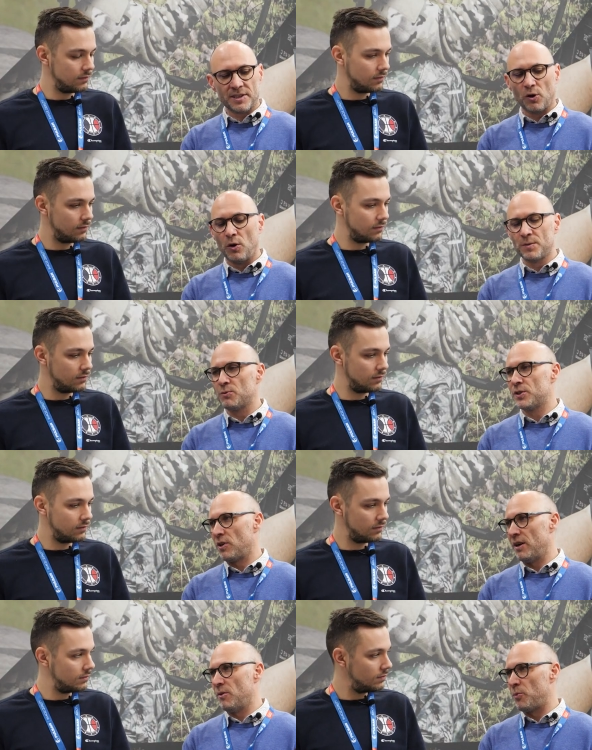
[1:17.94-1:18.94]
Speaker 1: scopes which
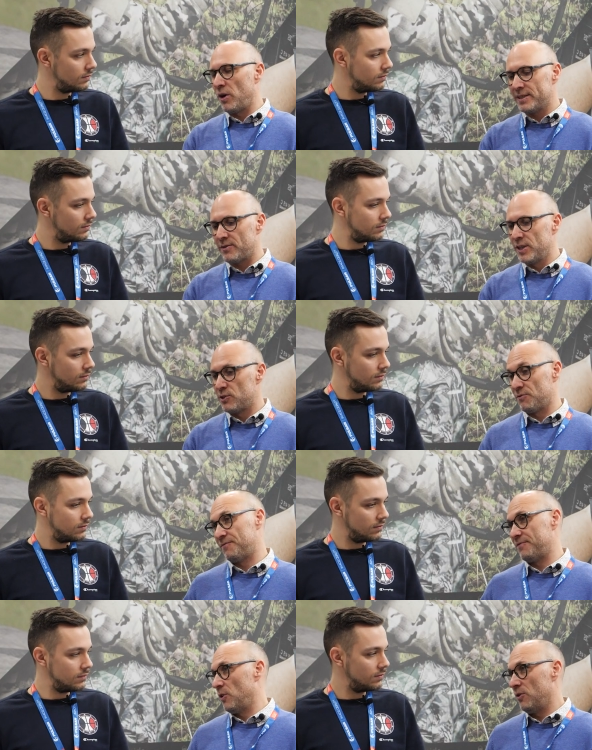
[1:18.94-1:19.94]
will have a price range
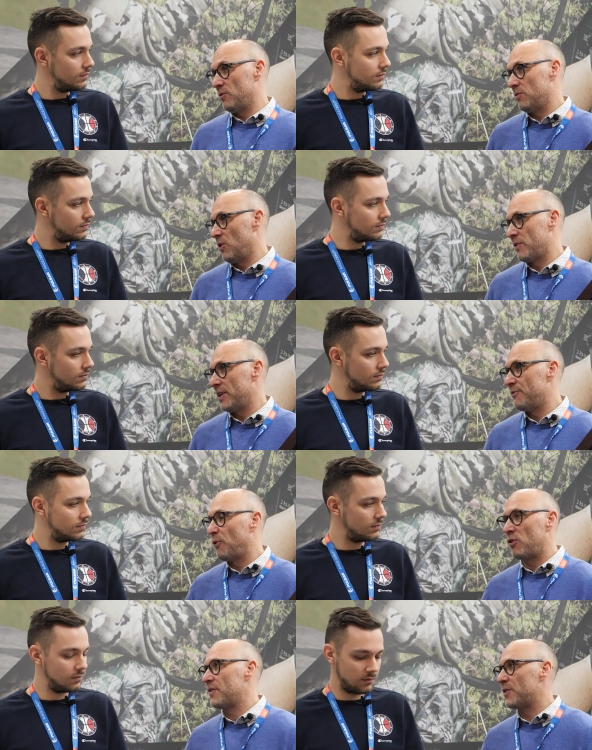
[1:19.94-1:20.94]
of already
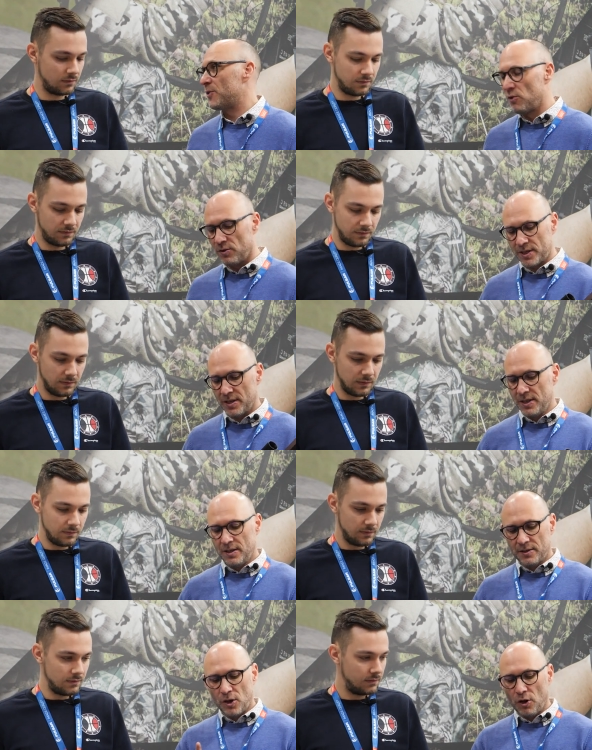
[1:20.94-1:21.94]
400 euros.
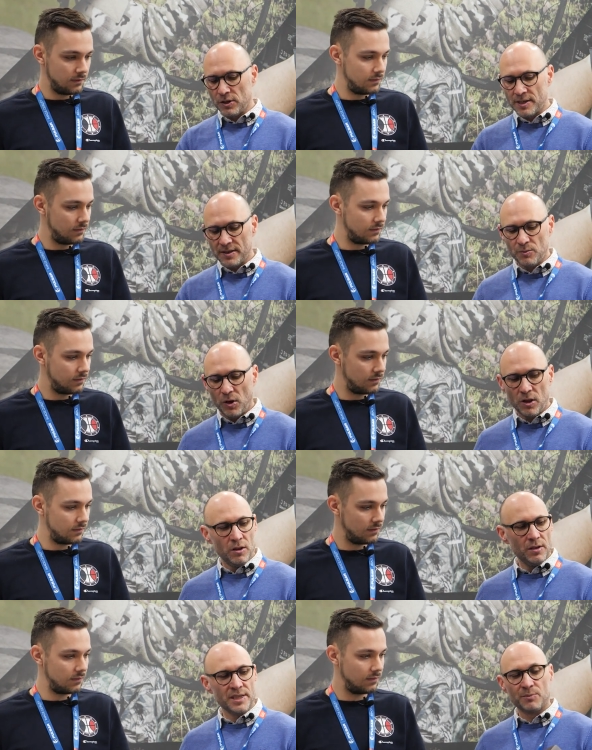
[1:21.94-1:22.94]
The Constantine
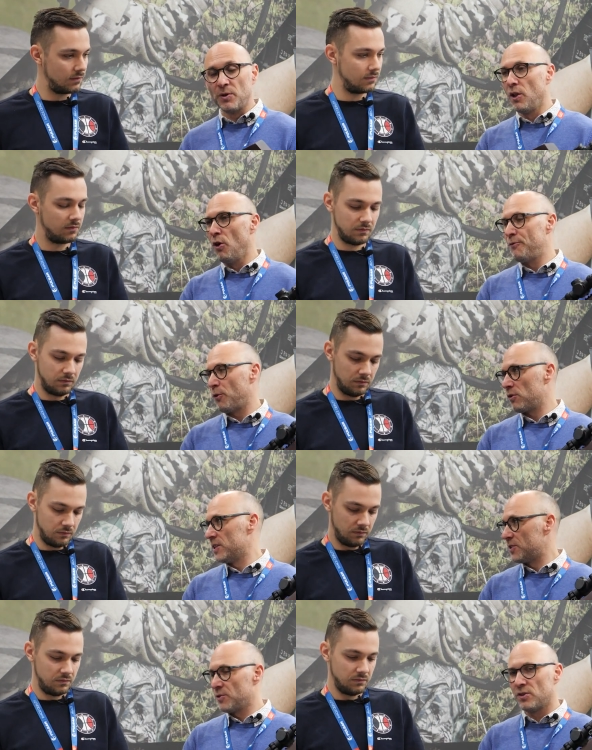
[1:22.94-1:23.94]
model is below
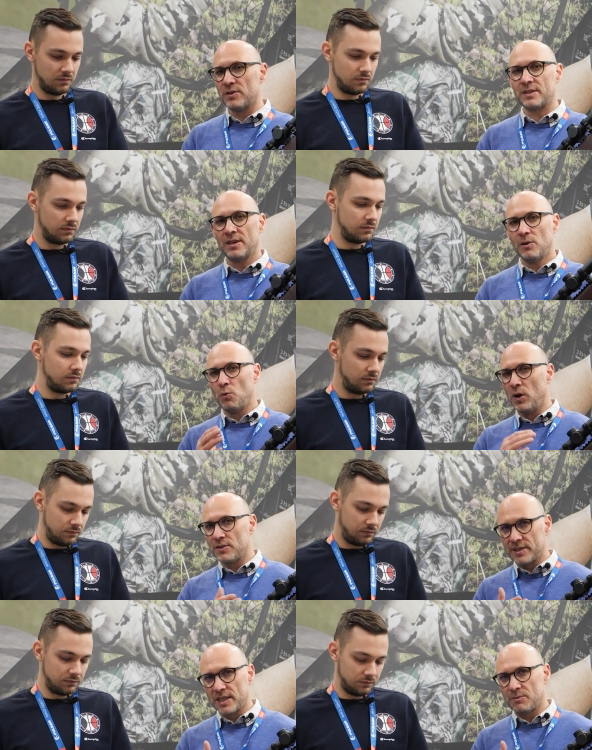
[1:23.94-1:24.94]
400 euros,
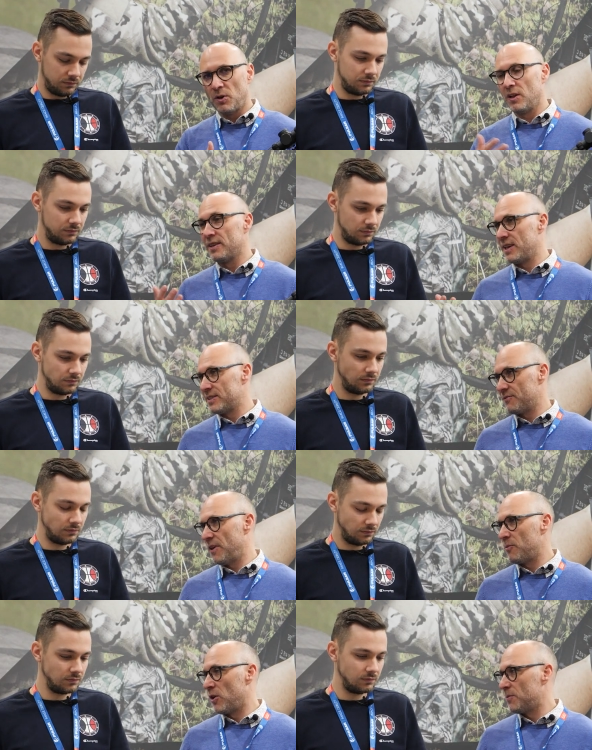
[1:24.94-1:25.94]
1-6 model, and has a
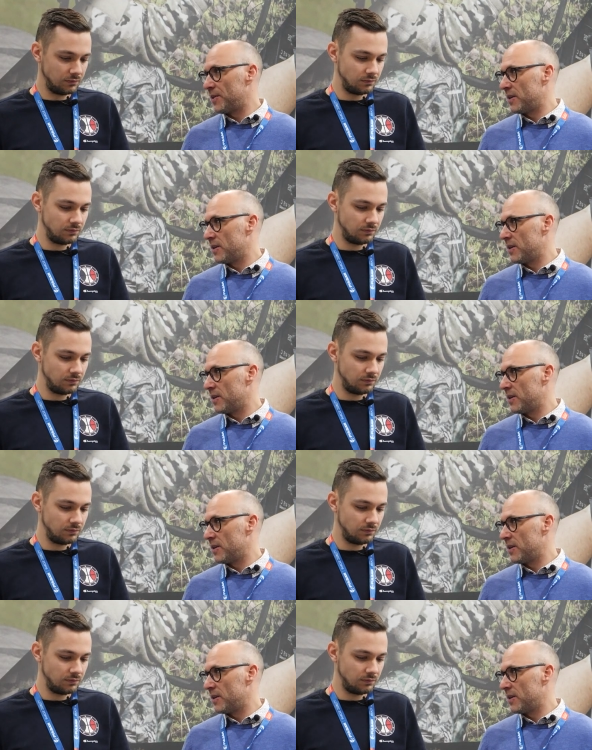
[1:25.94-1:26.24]
fiber optic